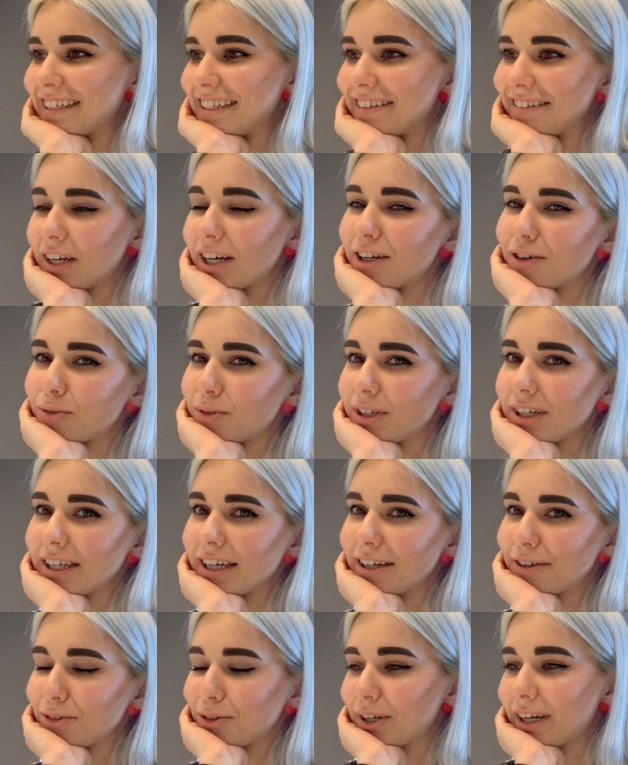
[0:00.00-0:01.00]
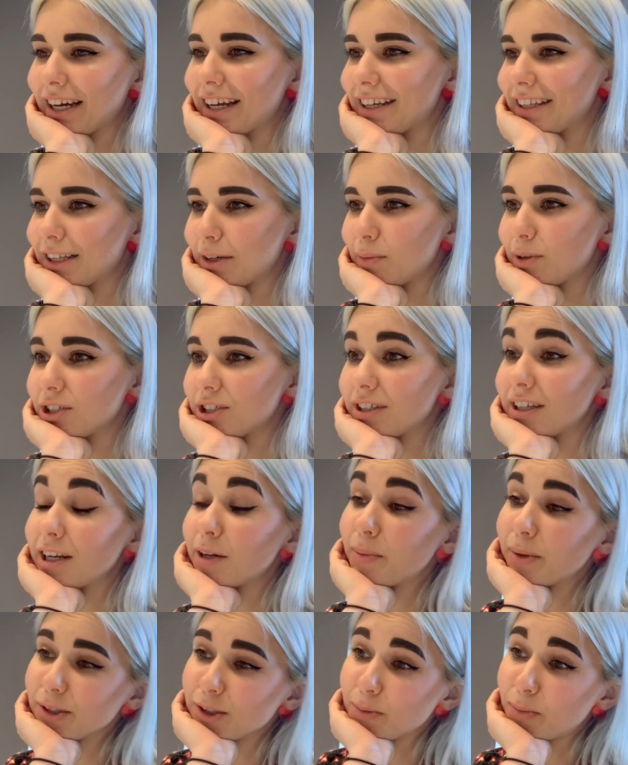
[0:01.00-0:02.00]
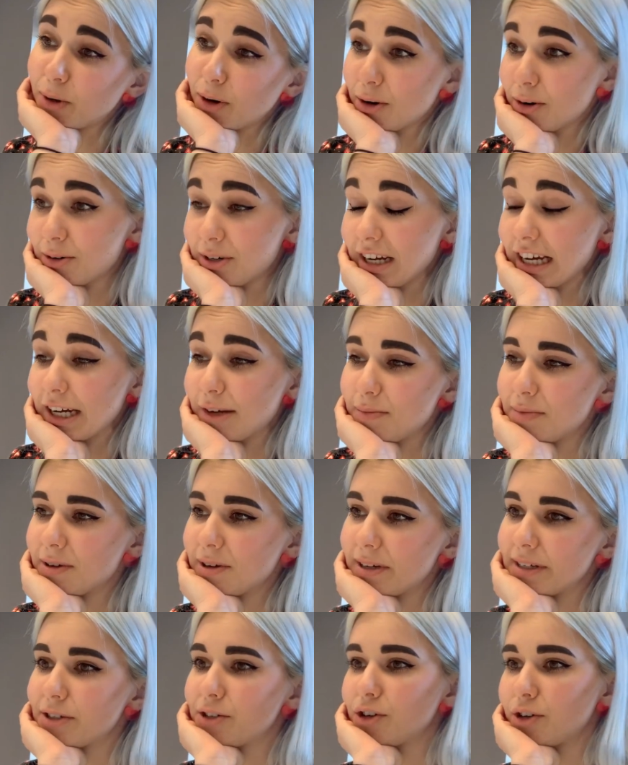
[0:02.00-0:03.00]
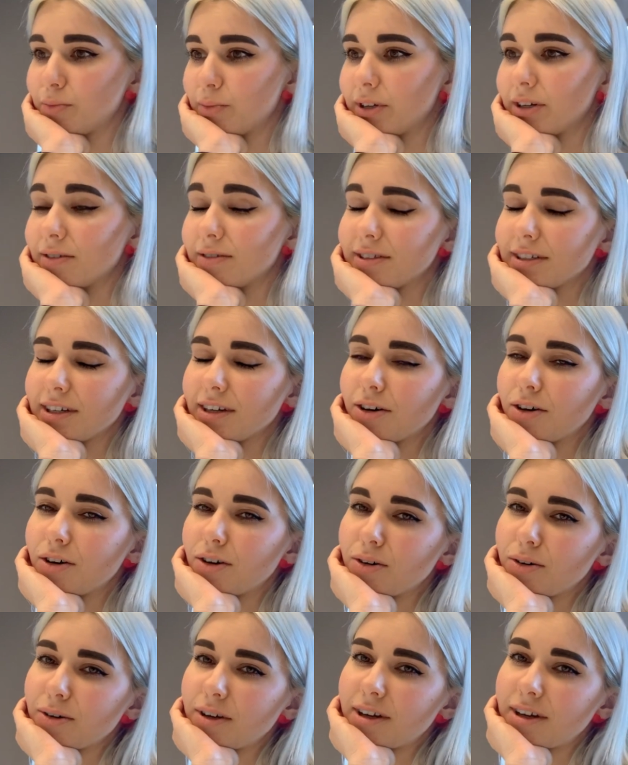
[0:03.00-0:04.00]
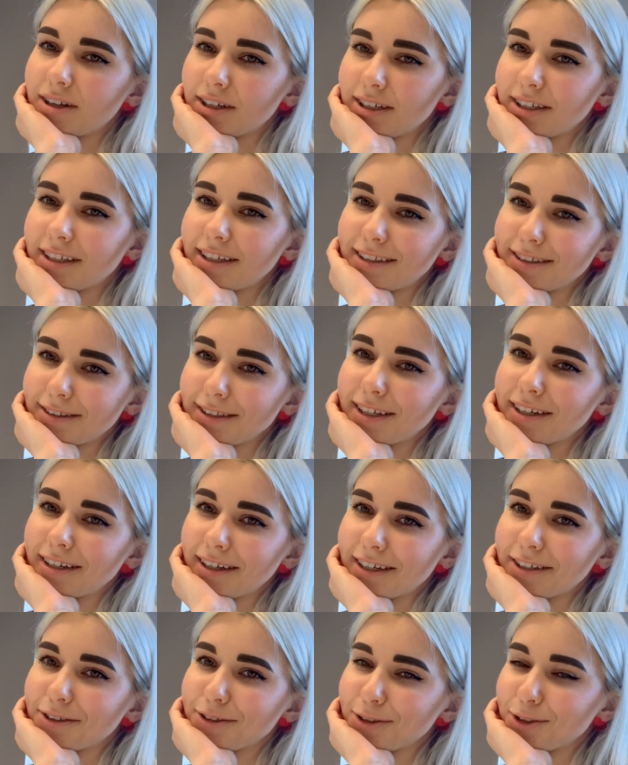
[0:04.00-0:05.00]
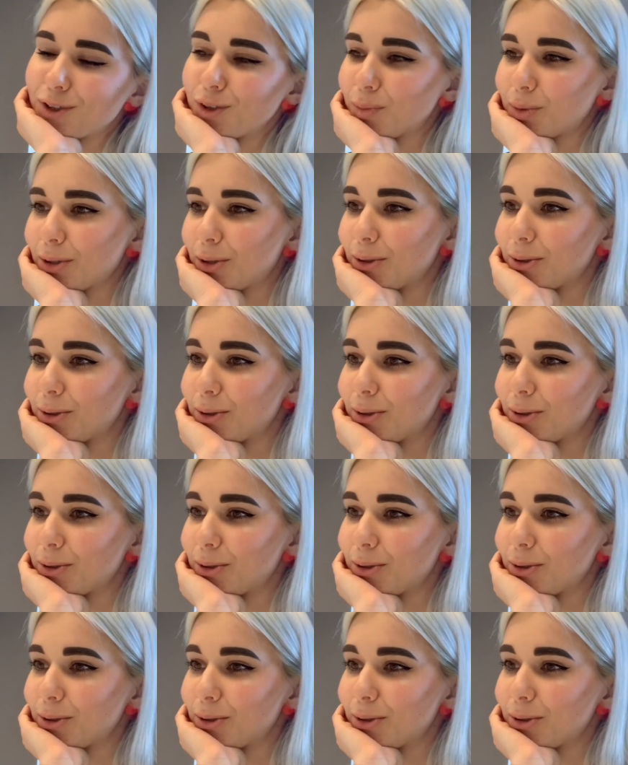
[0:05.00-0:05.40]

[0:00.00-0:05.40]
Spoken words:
I didn't really like look at it that much. And then he built a prototype and showed me. I was like, oh, that's like actually super